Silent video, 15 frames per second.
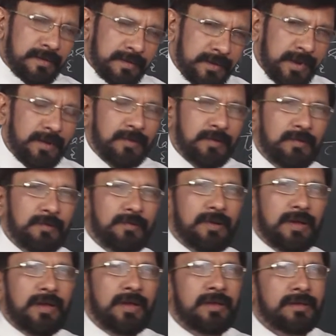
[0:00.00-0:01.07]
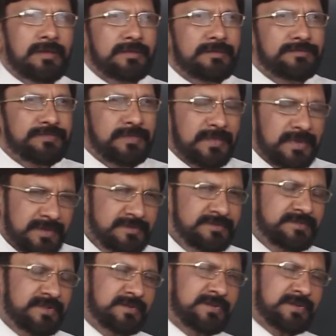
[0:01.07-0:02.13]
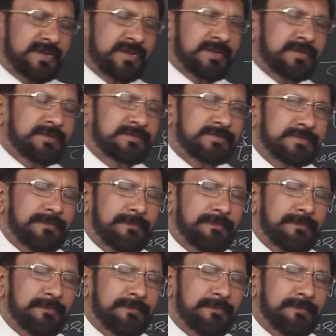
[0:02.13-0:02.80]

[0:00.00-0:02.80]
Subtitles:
Now, in such case,